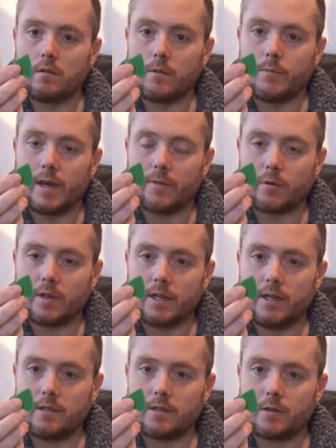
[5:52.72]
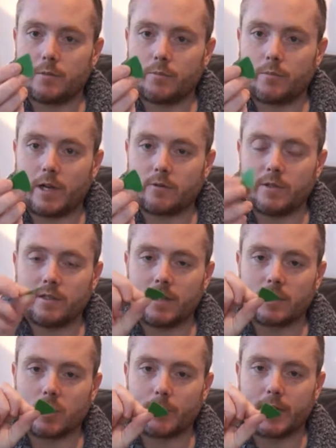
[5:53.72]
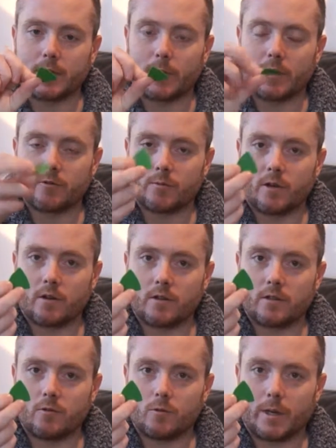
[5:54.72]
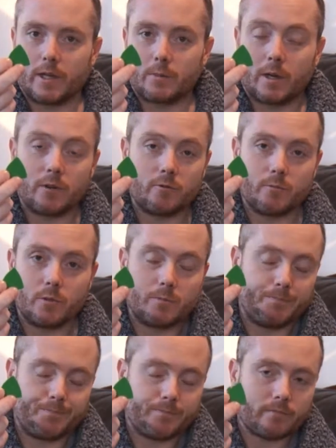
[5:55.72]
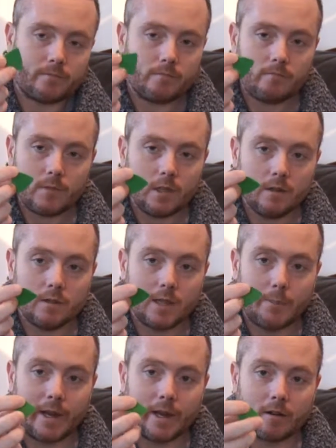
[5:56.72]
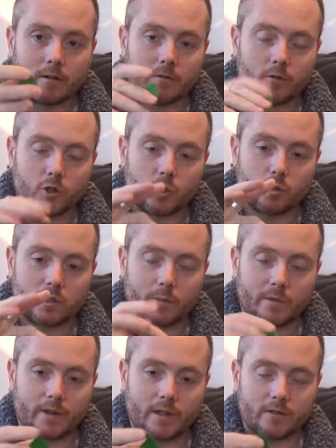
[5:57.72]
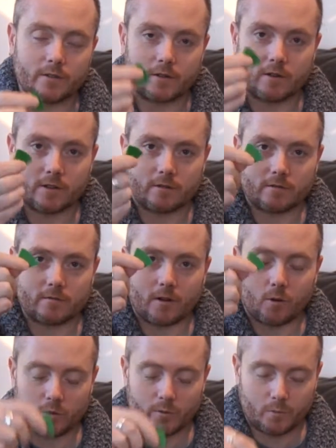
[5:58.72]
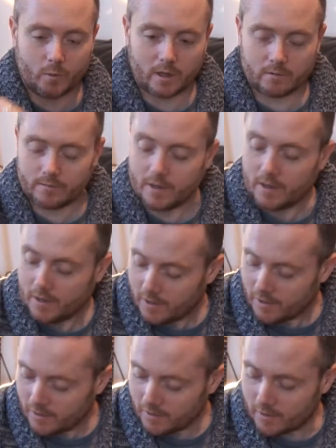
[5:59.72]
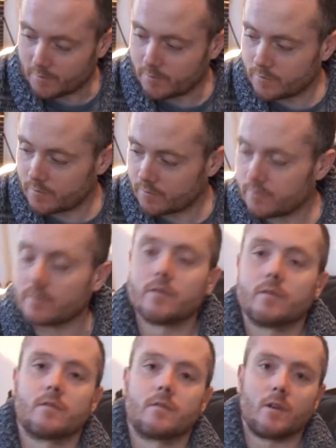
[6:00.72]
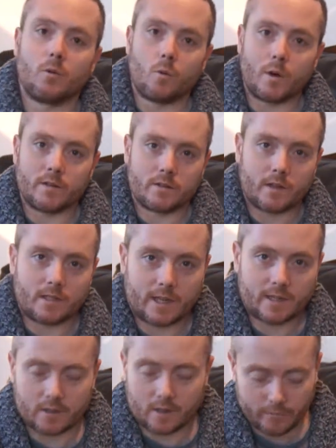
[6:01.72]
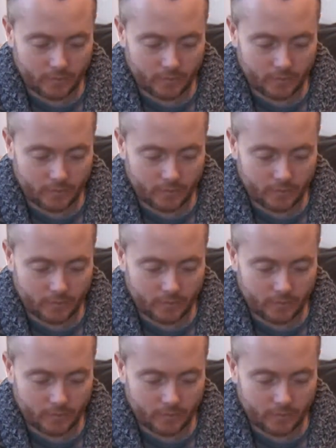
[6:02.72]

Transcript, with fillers: you may have one of these, plectrum. this is actually a bass plectrum, I like to use bass plectrums because they're bigger and I've got short stubby fingers and I can hold them well. Um, little ones, they tend to go